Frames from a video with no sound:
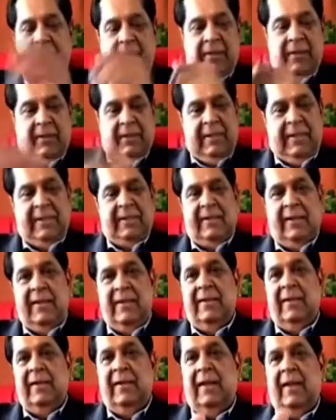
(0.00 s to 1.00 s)

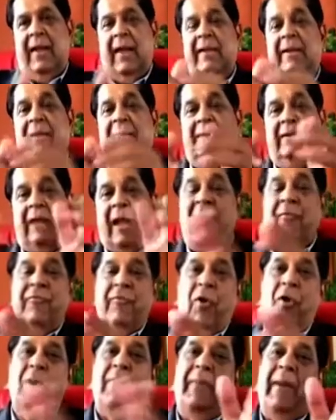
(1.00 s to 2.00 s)
increasing at a
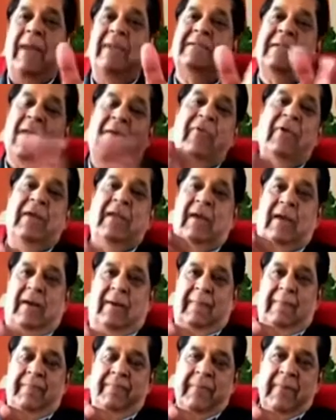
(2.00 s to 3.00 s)
tenfold pace every year,
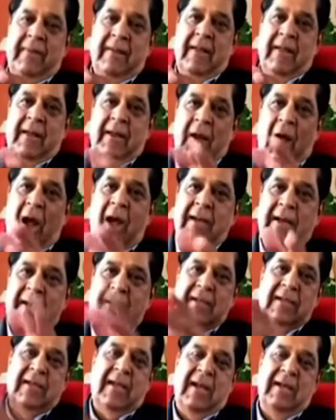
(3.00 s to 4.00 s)
not
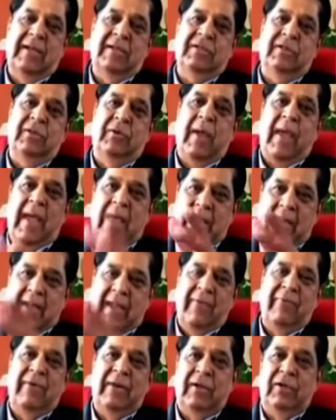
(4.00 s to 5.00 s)
at a square
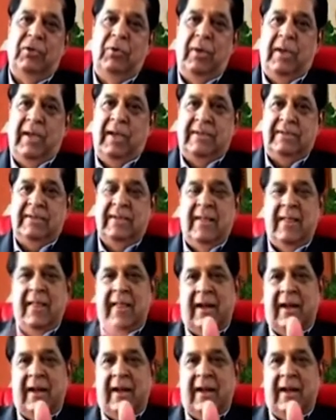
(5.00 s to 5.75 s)
every 2 years.